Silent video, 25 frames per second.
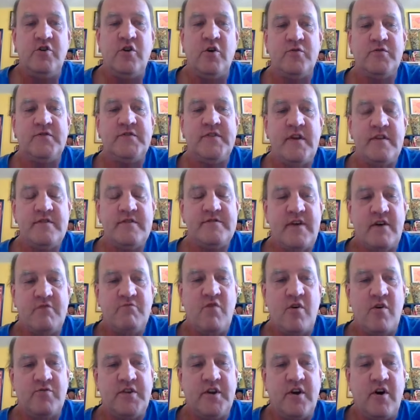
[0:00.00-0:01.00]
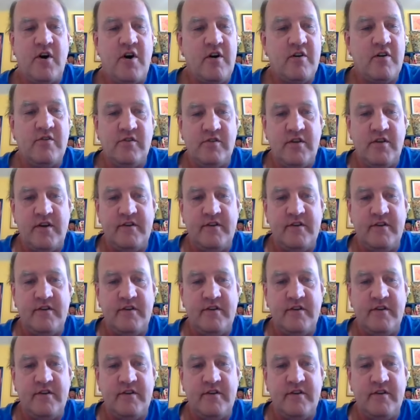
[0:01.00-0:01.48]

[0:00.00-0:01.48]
since I wrote the article,